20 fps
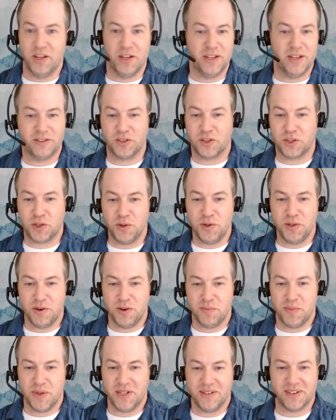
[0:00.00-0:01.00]
it's a
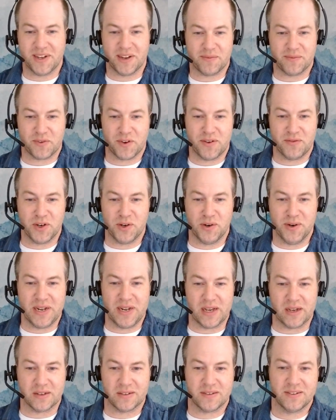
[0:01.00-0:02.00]
2-year buildup for every
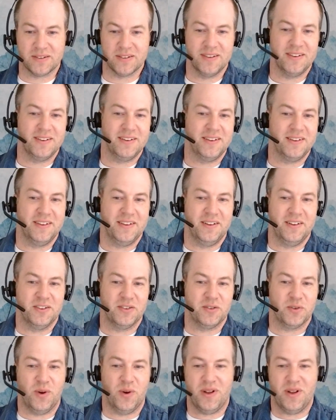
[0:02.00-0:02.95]
GridEx. So